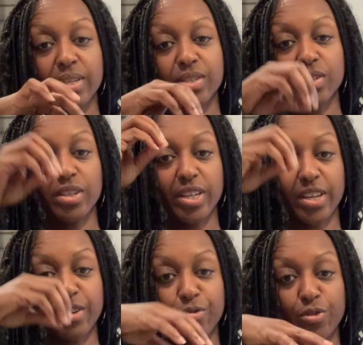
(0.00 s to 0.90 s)
so that it
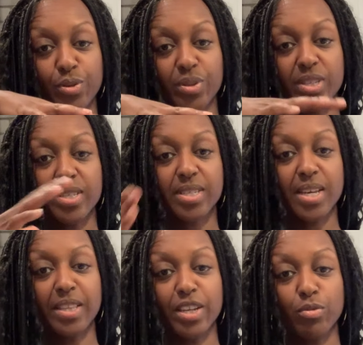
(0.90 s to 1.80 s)
infuses,
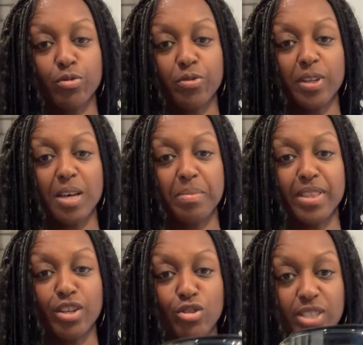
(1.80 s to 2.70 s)
and then it will fill up, and
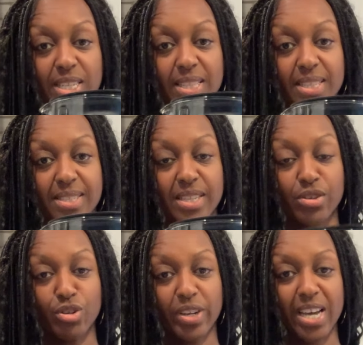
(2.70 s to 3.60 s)
then you just let this sit
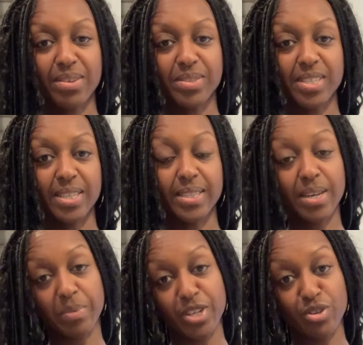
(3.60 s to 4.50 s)
on your counter. That
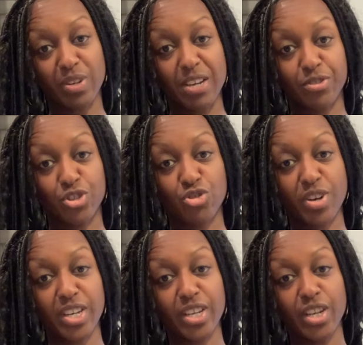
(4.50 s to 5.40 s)
way you don't have to
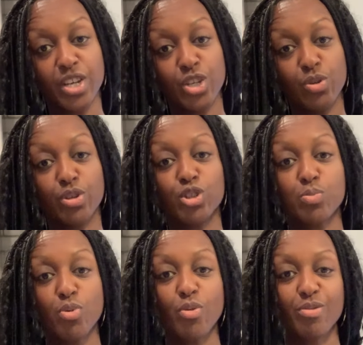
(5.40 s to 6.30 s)
strain it, you can just
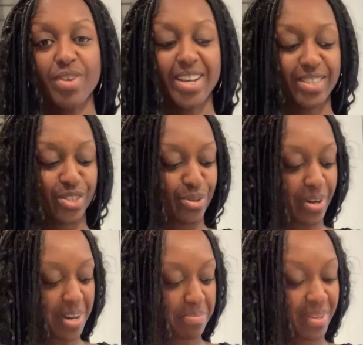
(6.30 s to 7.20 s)
pour it right into your
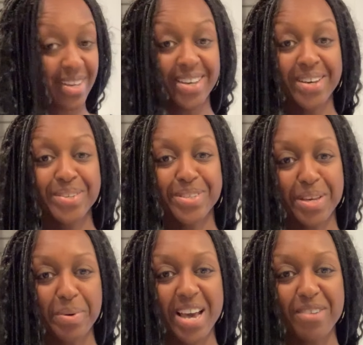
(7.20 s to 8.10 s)
cup. So there
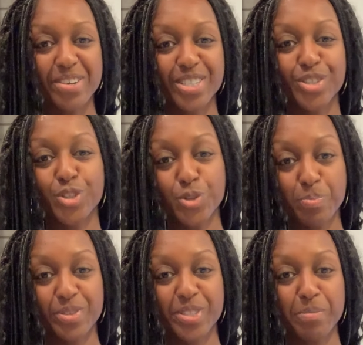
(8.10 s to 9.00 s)
we have it,
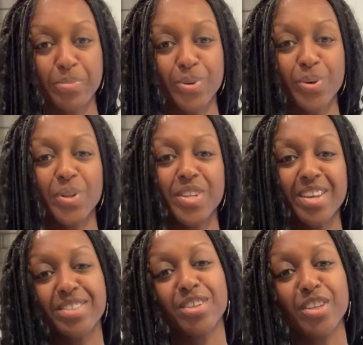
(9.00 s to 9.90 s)
super simple
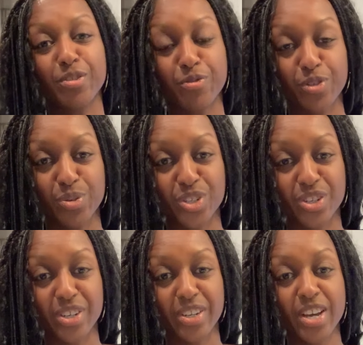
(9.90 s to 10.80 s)
nettle
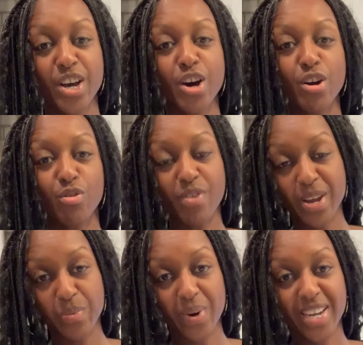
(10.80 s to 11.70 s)
infusion, a
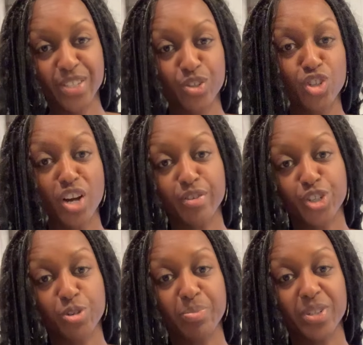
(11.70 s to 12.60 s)
great way to nourish
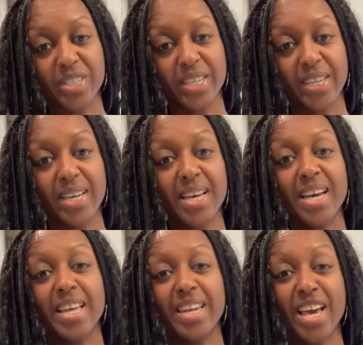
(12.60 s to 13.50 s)
your body
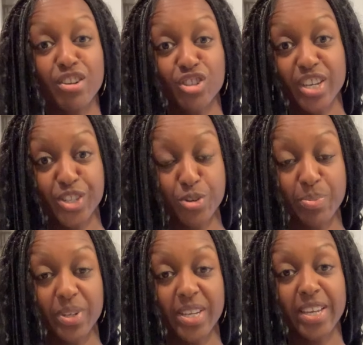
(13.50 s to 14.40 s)
and energize your
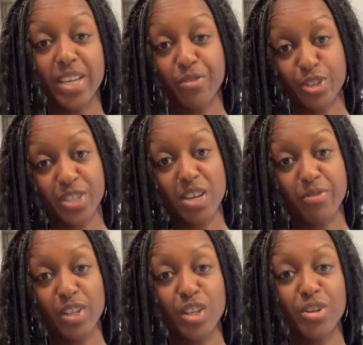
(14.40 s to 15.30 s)
body and give yourself
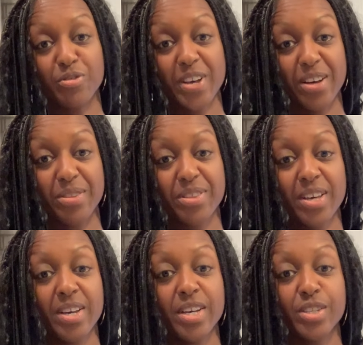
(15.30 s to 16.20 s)
a lot of health.
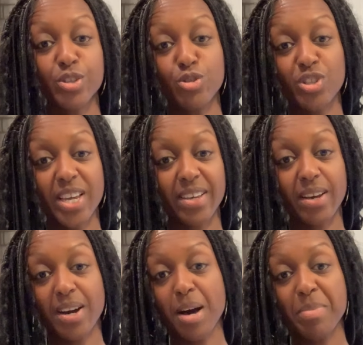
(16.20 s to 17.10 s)
So you take a
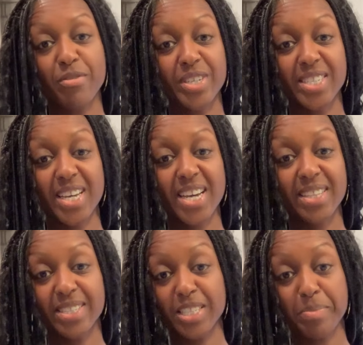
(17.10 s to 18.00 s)
cup every day.
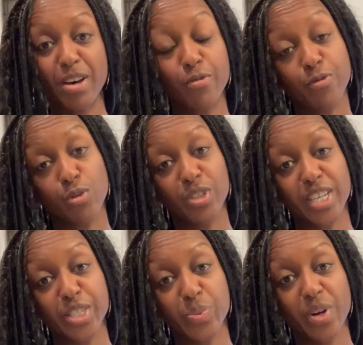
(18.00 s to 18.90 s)
This is about 4
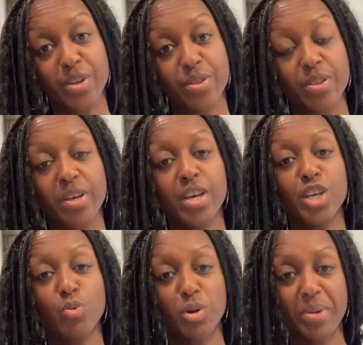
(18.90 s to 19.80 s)
days worth.
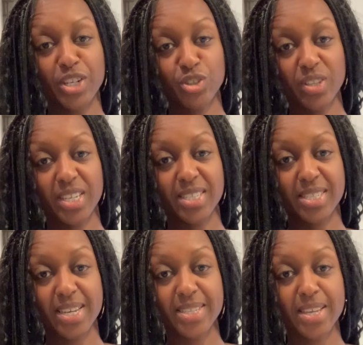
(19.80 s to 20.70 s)
You want to make sure that it
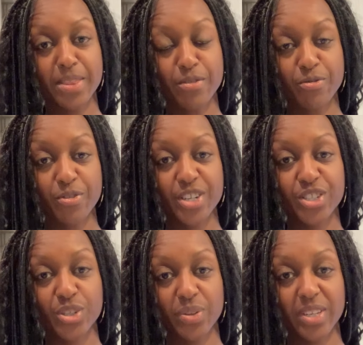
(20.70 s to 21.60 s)
stays in the fridge
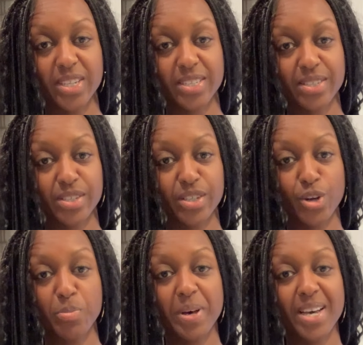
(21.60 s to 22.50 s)
so that it doesn't
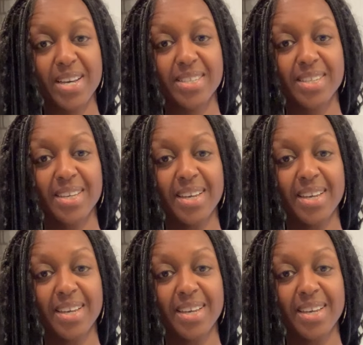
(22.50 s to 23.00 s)
go bad.